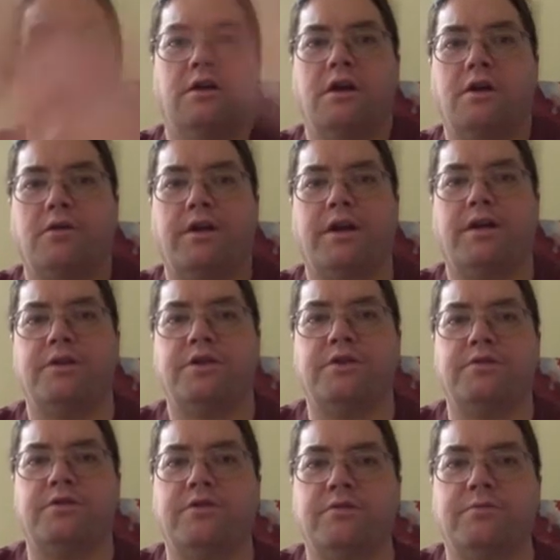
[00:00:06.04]
Greetings,
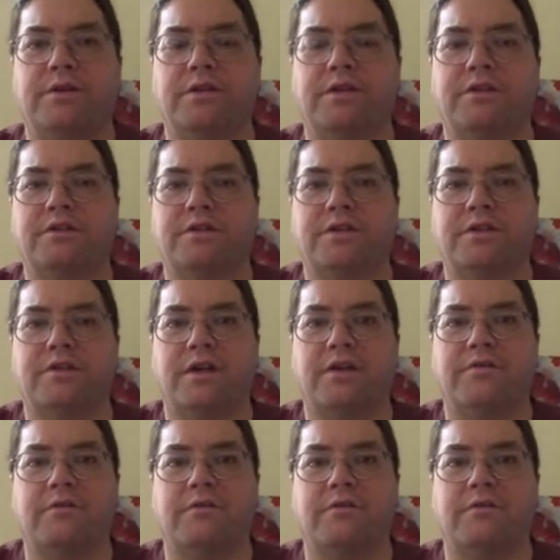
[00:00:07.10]
YouTubers. This is Efren